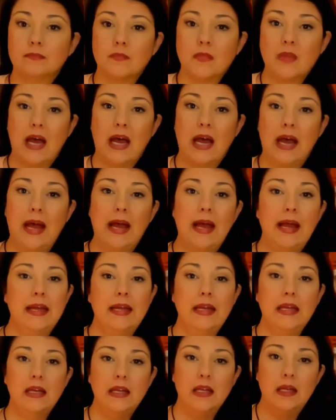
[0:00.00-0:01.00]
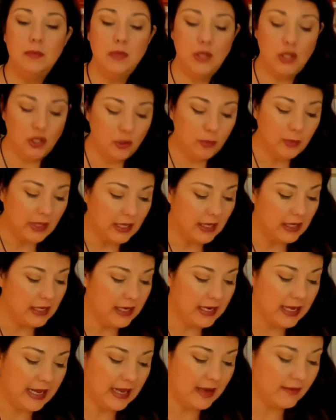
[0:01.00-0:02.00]
I am human and
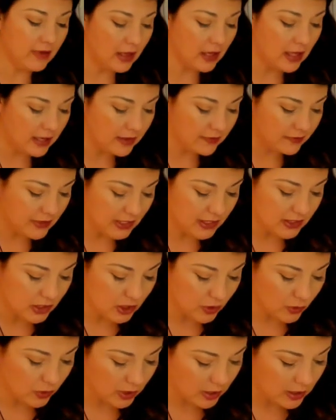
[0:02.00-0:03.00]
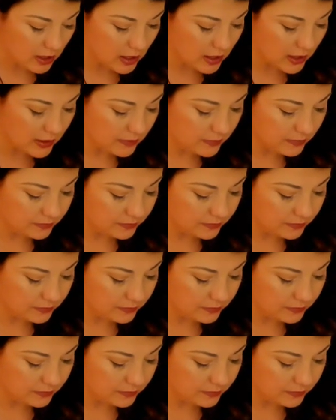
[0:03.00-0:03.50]
I have a lot of things to work on.